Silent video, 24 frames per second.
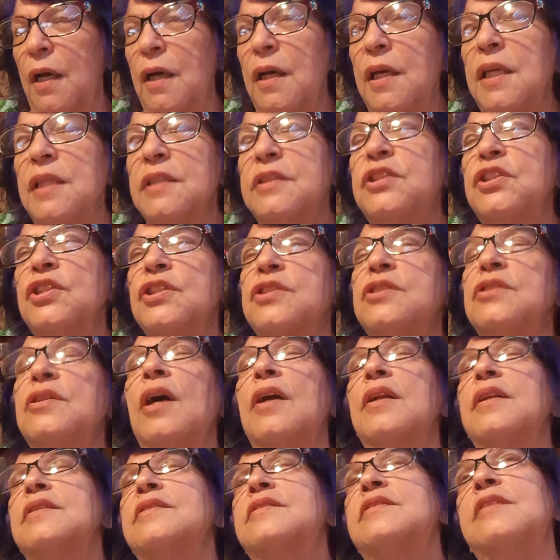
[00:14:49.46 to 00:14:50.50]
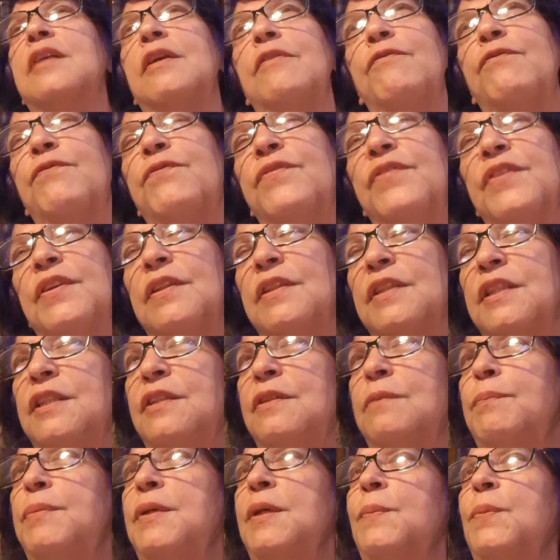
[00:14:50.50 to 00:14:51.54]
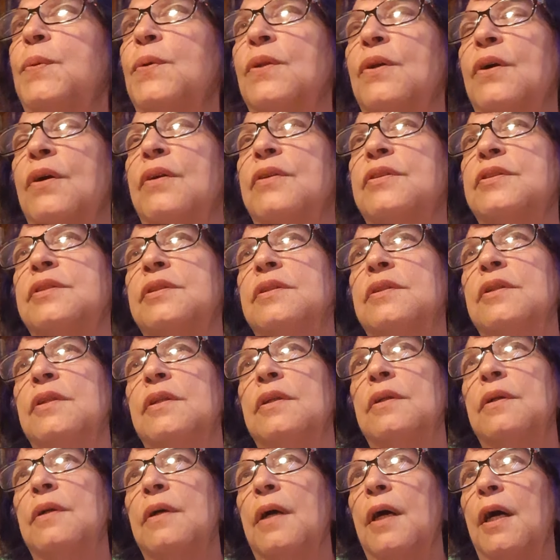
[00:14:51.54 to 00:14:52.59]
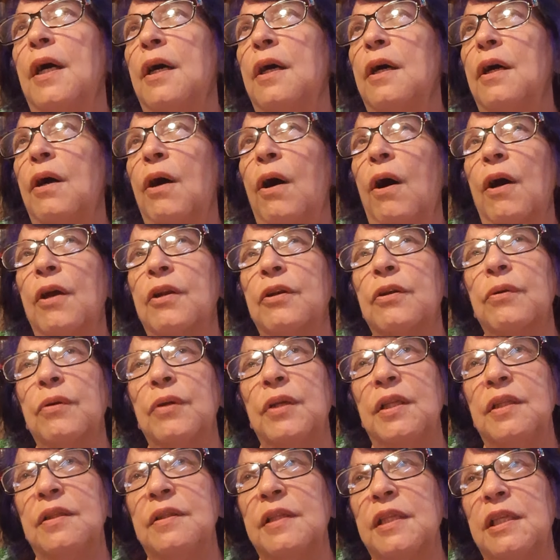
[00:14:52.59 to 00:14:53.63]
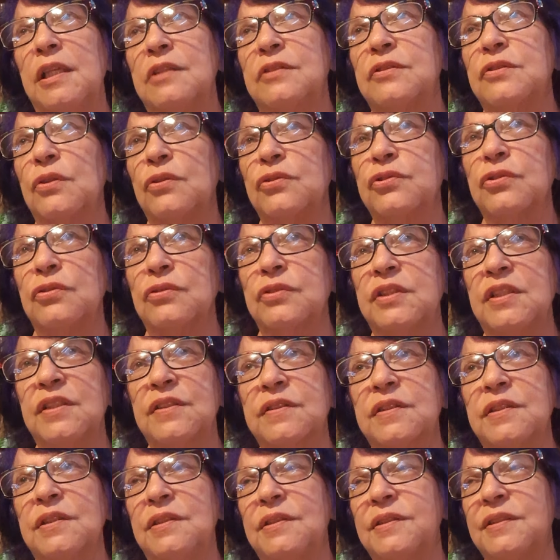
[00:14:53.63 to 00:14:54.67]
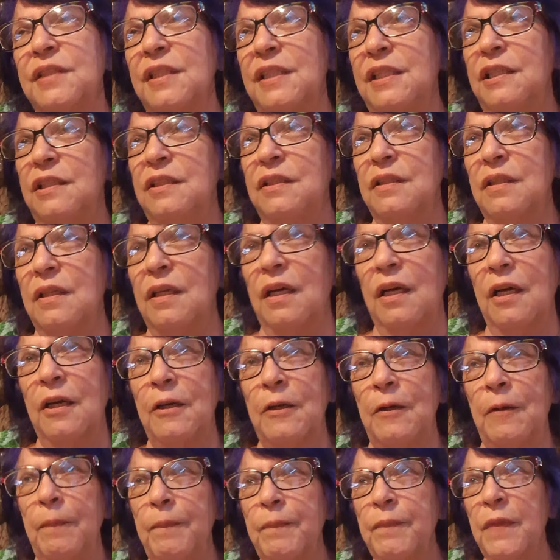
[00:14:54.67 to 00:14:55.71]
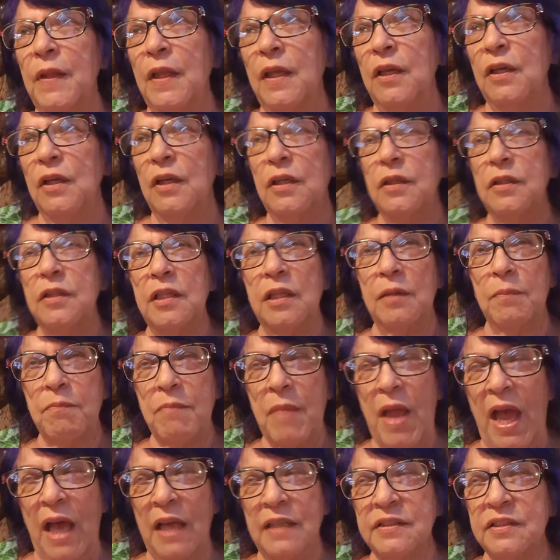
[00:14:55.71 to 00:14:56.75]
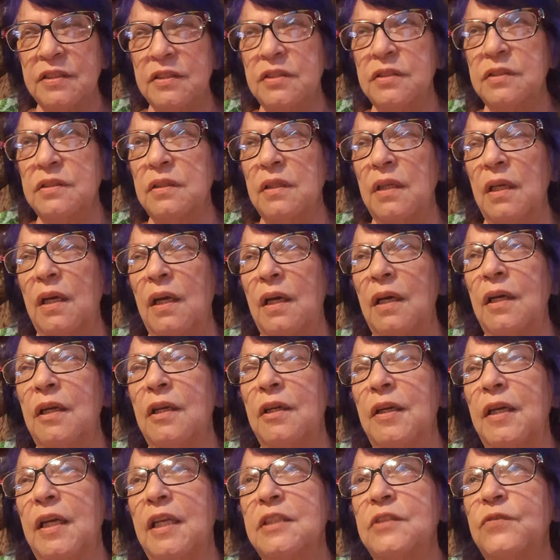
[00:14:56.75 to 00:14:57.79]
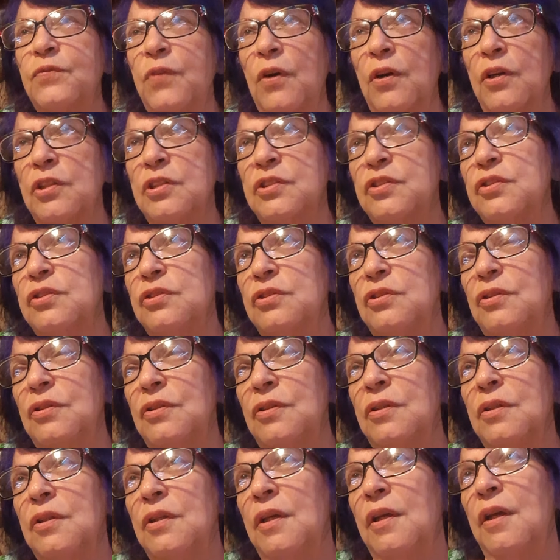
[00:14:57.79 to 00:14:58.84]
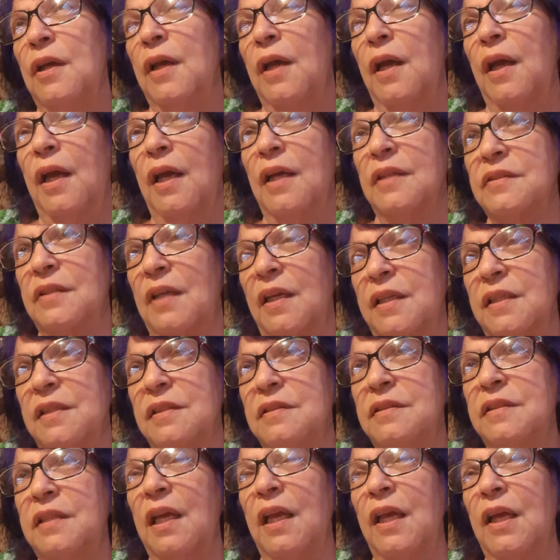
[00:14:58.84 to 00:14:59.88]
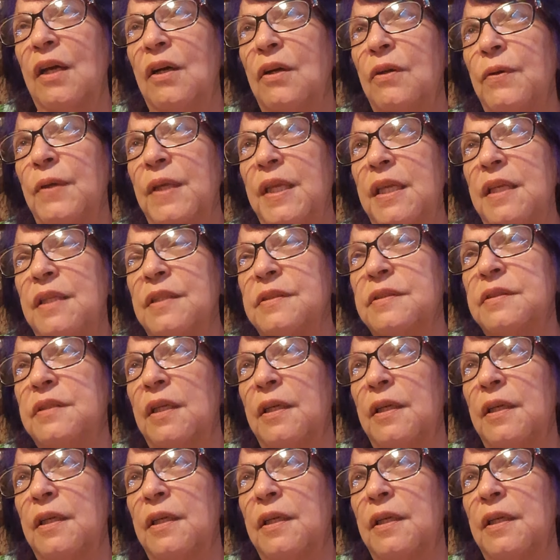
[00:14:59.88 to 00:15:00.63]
it's just not a safe feeling. People aren't honoring the social distancing, the masks, as far as as I can tell, is